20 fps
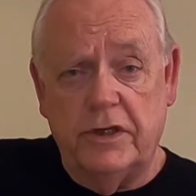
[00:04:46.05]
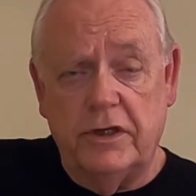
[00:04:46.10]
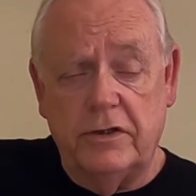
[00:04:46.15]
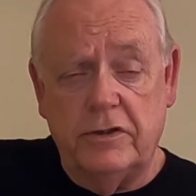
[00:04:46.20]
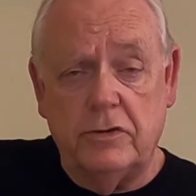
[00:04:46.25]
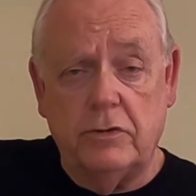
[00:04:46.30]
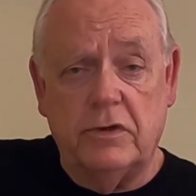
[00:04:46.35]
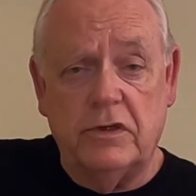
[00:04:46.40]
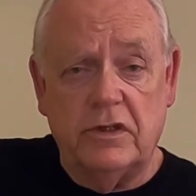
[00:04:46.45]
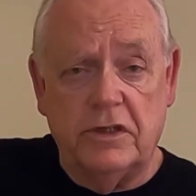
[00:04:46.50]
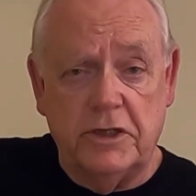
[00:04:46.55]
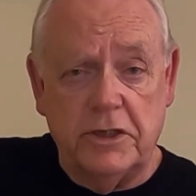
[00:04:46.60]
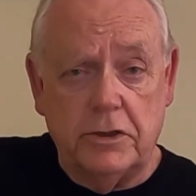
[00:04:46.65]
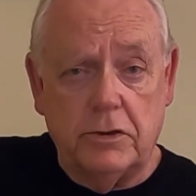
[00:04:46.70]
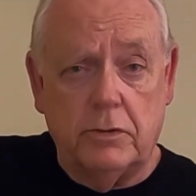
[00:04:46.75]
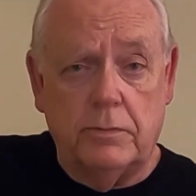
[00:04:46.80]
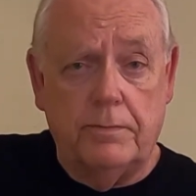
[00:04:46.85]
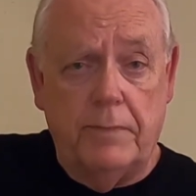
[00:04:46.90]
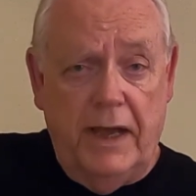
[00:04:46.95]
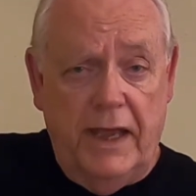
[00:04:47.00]
into a
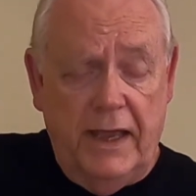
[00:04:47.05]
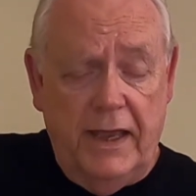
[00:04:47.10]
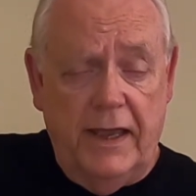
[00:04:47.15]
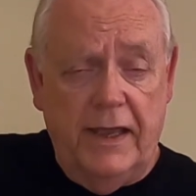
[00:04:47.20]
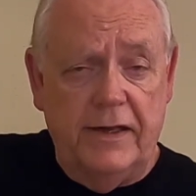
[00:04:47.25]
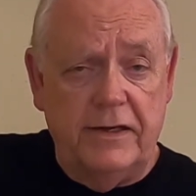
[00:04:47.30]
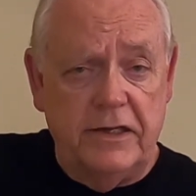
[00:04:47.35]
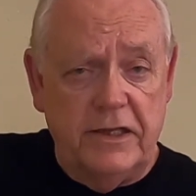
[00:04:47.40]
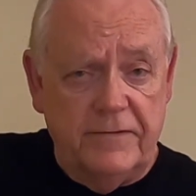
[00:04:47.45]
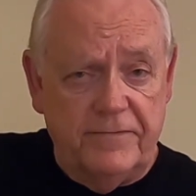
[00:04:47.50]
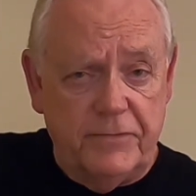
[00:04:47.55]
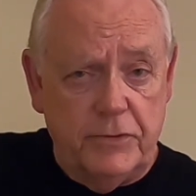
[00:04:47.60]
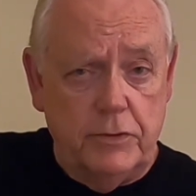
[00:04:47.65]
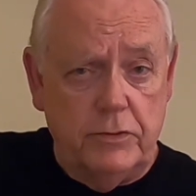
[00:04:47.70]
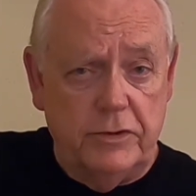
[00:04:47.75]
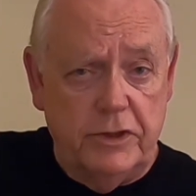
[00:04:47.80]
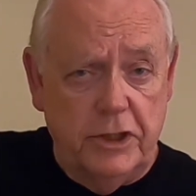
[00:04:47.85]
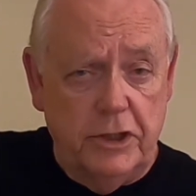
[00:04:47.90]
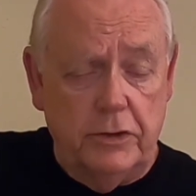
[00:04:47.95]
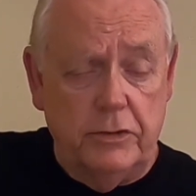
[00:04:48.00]
legal bind if you
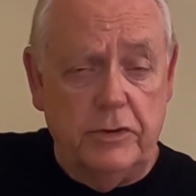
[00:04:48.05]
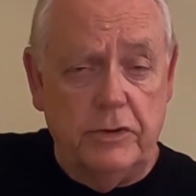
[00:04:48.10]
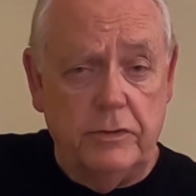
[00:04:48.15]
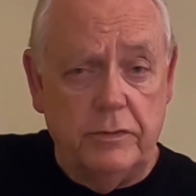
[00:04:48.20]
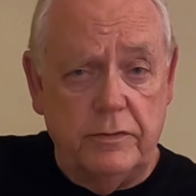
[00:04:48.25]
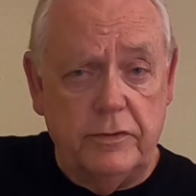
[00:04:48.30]
do.